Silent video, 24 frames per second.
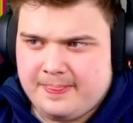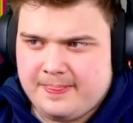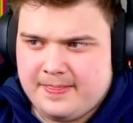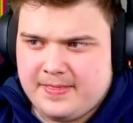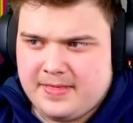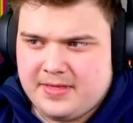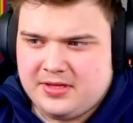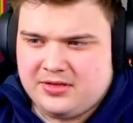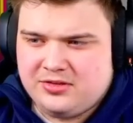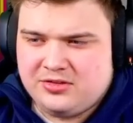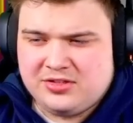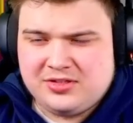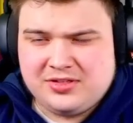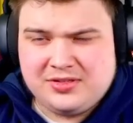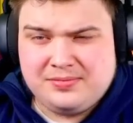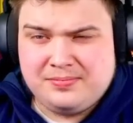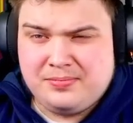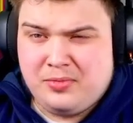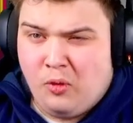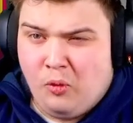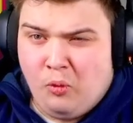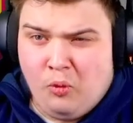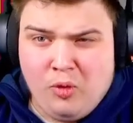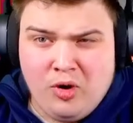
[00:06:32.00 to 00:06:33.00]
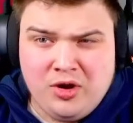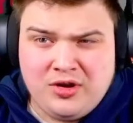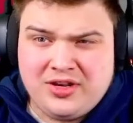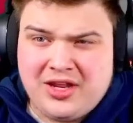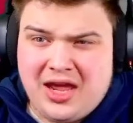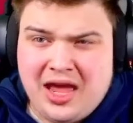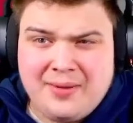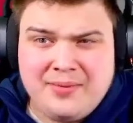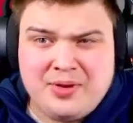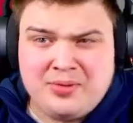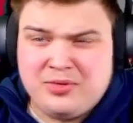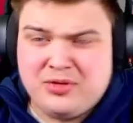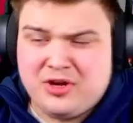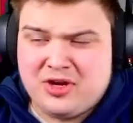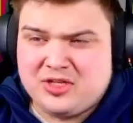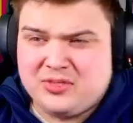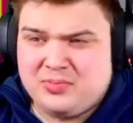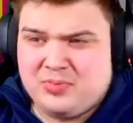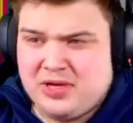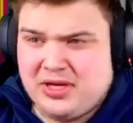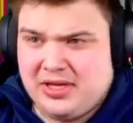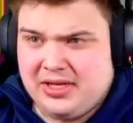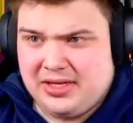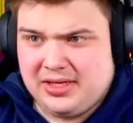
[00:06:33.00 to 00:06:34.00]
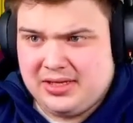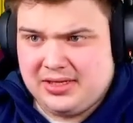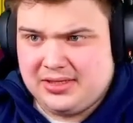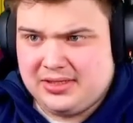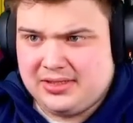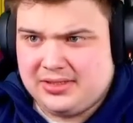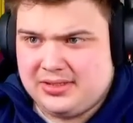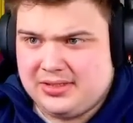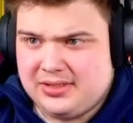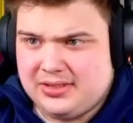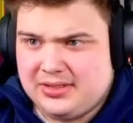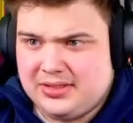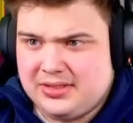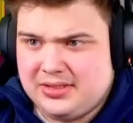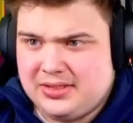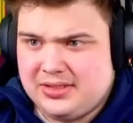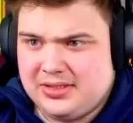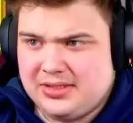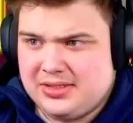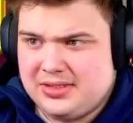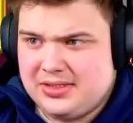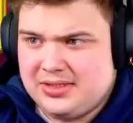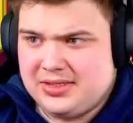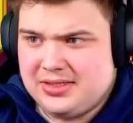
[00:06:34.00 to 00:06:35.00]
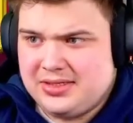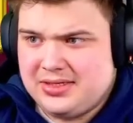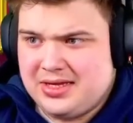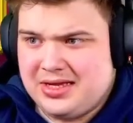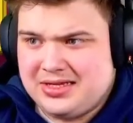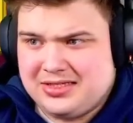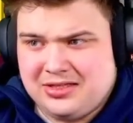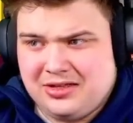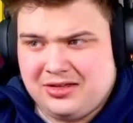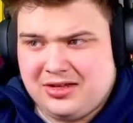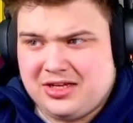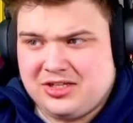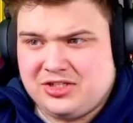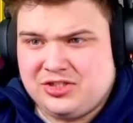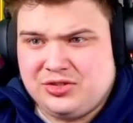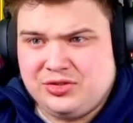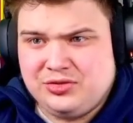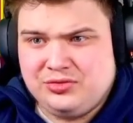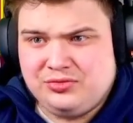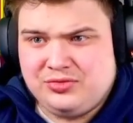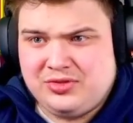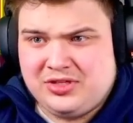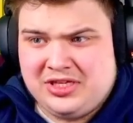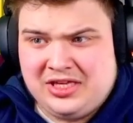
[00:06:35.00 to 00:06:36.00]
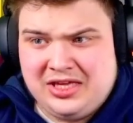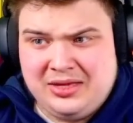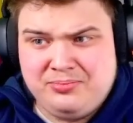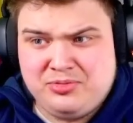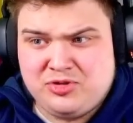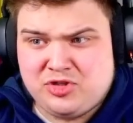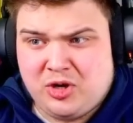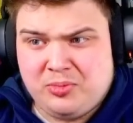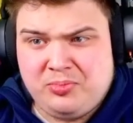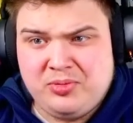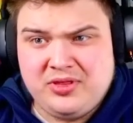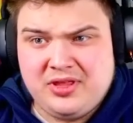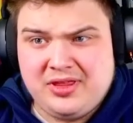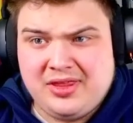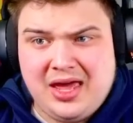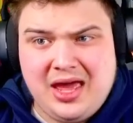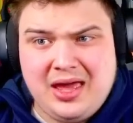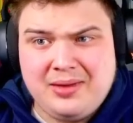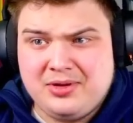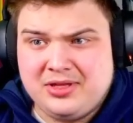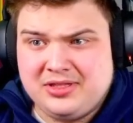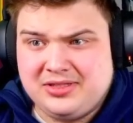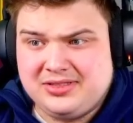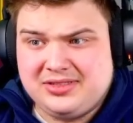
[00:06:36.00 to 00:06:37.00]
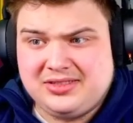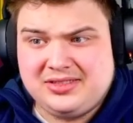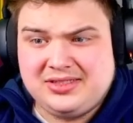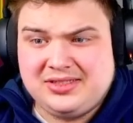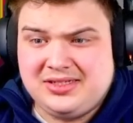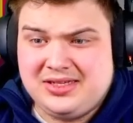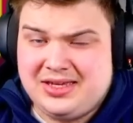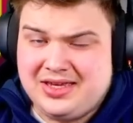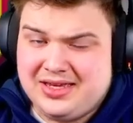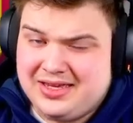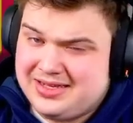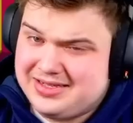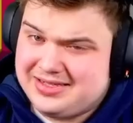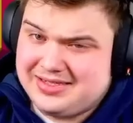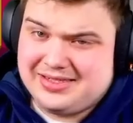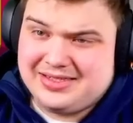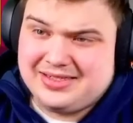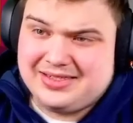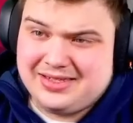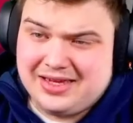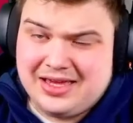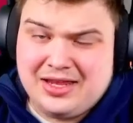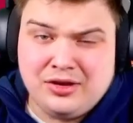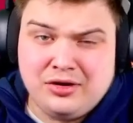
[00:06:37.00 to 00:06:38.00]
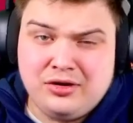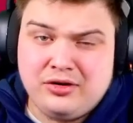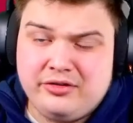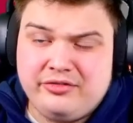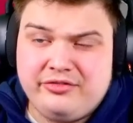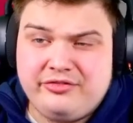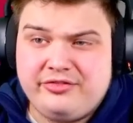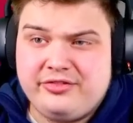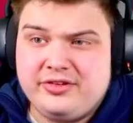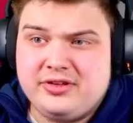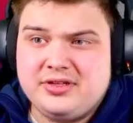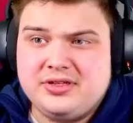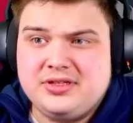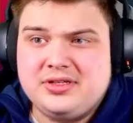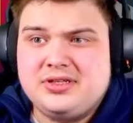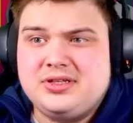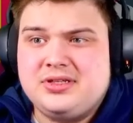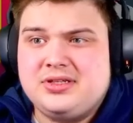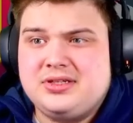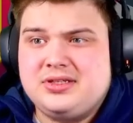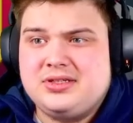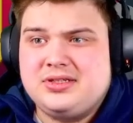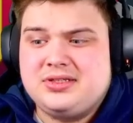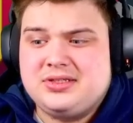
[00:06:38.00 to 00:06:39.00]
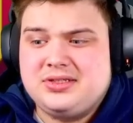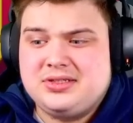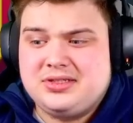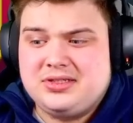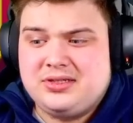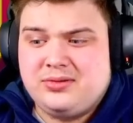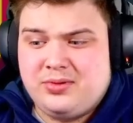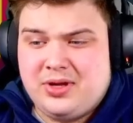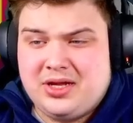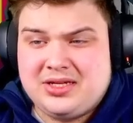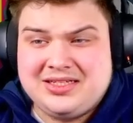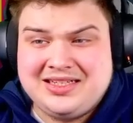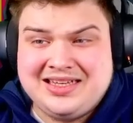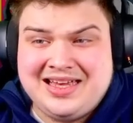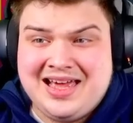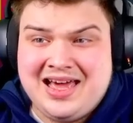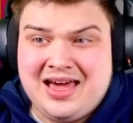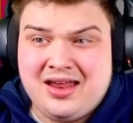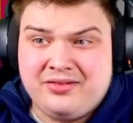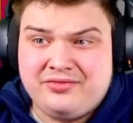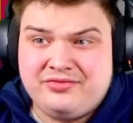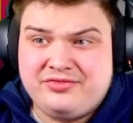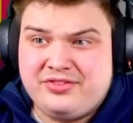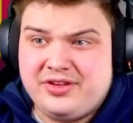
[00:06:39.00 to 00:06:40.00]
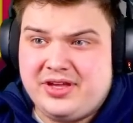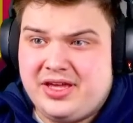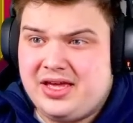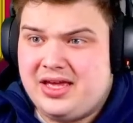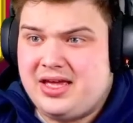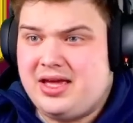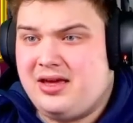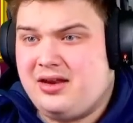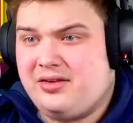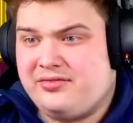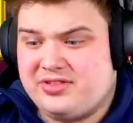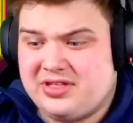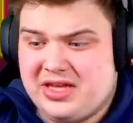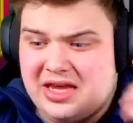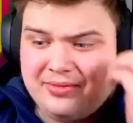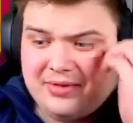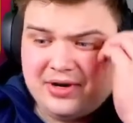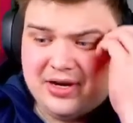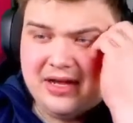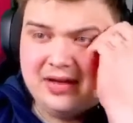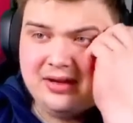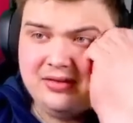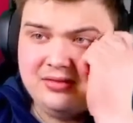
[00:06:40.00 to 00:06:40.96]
Just one diamond per spin. As long as you keep dropping the diamonds is enough. I'm actually ahead of, uh, ahead of time right now.